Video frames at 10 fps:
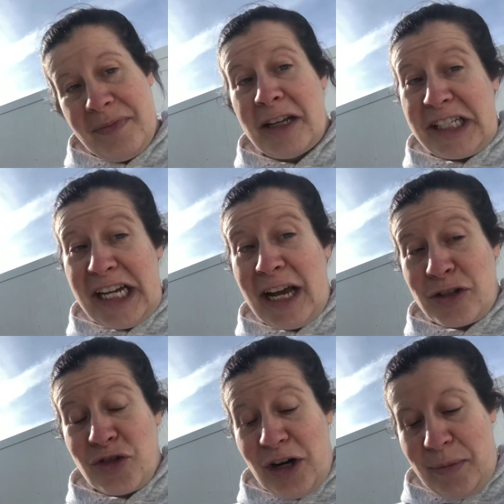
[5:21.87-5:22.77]
She
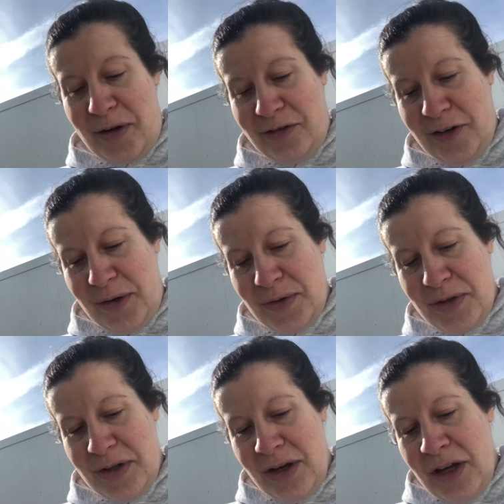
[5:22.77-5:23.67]
asked Grandma
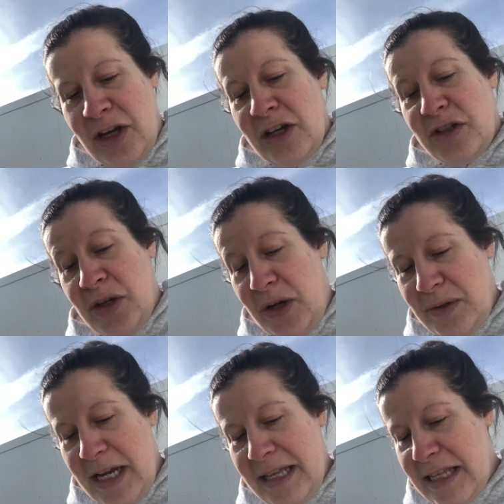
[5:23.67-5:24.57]
first, "Do you
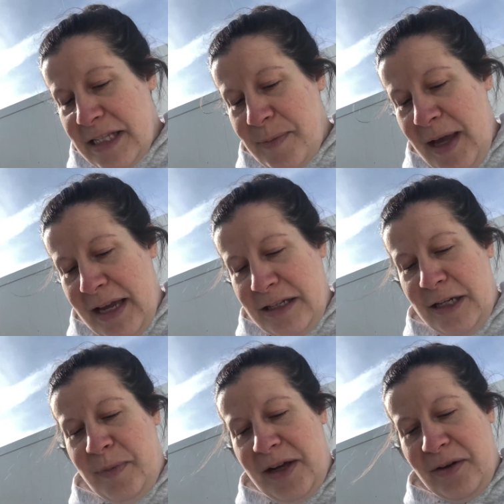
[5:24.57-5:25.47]
take this man to
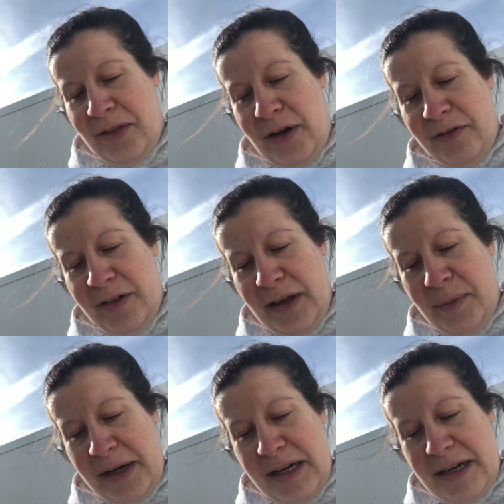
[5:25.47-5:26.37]
be your lawfully
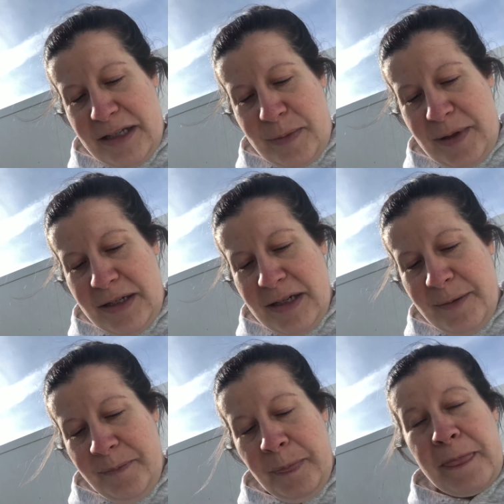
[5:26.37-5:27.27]
wedded husband?"
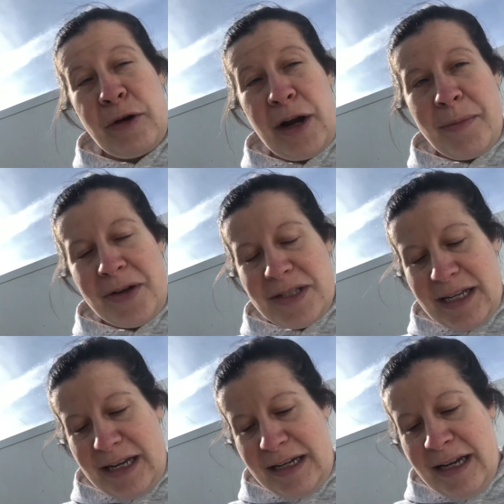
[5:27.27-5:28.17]
Grandma
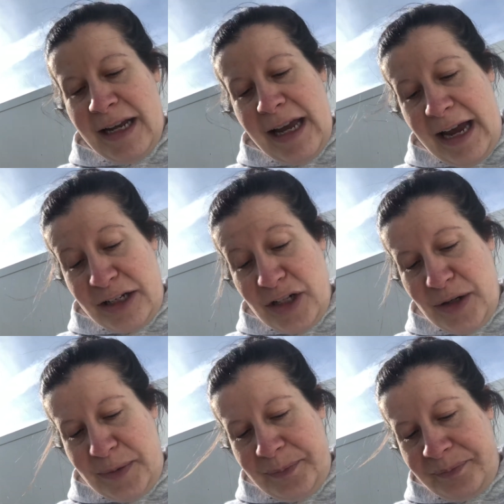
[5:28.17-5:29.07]
said, "I do."